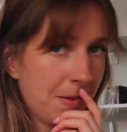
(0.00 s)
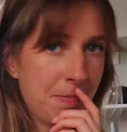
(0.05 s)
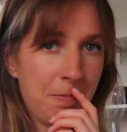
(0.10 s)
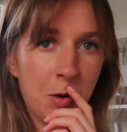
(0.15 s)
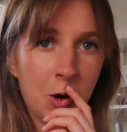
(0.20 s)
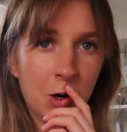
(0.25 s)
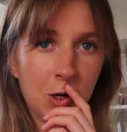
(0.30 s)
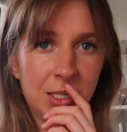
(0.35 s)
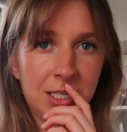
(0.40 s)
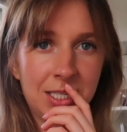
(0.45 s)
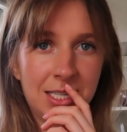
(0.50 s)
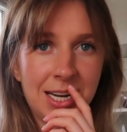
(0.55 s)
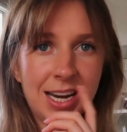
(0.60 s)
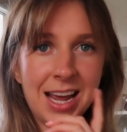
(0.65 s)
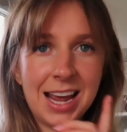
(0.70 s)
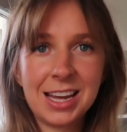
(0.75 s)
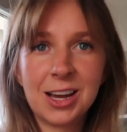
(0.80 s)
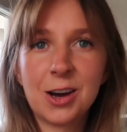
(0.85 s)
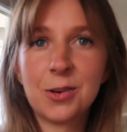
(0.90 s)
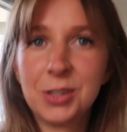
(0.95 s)
a book
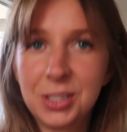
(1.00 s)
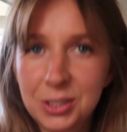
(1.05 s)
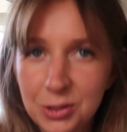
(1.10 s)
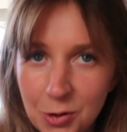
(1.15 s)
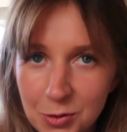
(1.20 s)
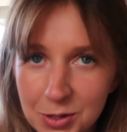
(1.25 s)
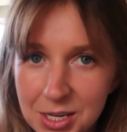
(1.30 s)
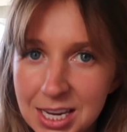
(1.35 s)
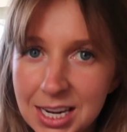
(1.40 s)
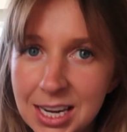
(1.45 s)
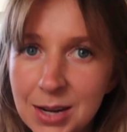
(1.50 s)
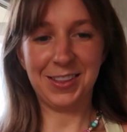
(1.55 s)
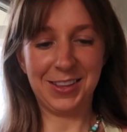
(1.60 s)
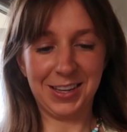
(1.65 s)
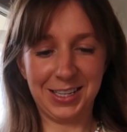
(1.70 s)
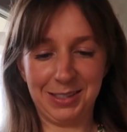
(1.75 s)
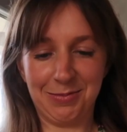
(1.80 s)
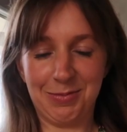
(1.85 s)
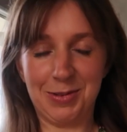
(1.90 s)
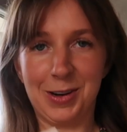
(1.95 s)
today. I'll just go get it.
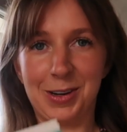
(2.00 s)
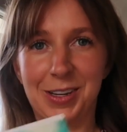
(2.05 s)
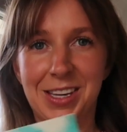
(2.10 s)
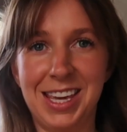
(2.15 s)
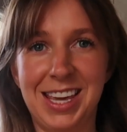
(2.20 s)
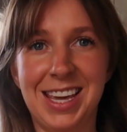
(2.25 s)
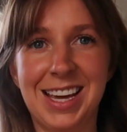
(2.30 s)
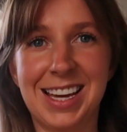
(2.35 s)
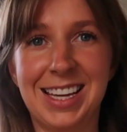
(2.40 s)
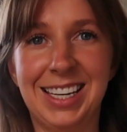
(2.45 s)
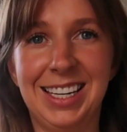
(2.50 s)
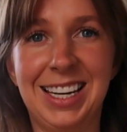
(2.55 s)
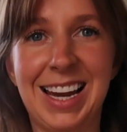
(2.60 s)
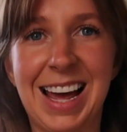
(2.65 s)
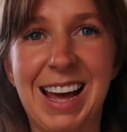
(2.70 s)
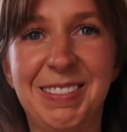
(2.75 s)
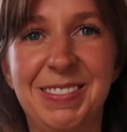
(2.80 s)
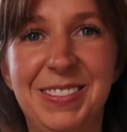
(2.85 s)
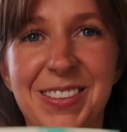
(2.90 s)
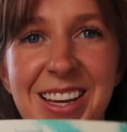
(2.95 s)
This book here,
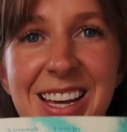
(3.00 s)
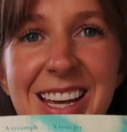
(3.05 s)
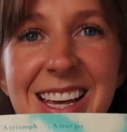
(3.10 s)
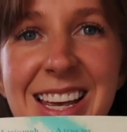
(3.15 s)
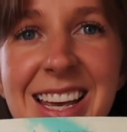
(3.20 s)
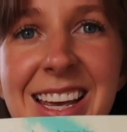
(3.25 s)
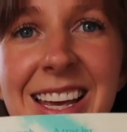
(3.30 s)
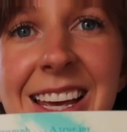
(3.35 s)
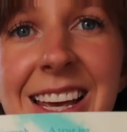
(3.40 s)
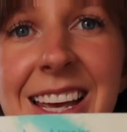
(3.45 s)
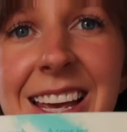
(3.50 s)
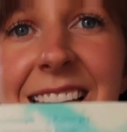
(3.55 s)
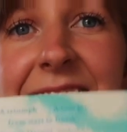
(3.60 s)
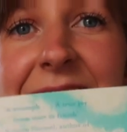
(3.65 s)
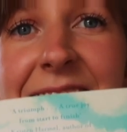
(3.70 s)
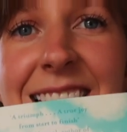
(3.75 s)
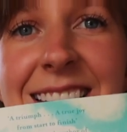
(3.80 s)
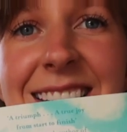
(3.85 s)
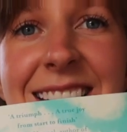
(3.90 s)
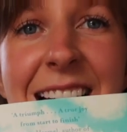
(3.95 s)
Love
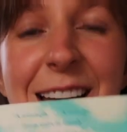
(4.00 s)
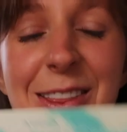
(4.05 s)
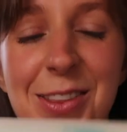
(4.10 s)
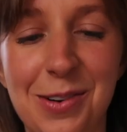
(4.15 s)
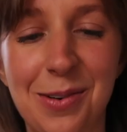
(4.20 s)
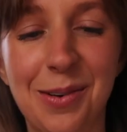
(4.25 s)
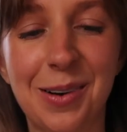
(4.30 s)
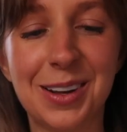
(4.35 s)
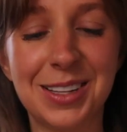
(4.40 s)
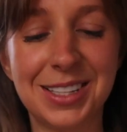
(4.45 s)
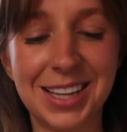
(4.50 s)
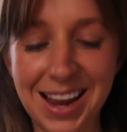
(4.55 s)
and Other Words.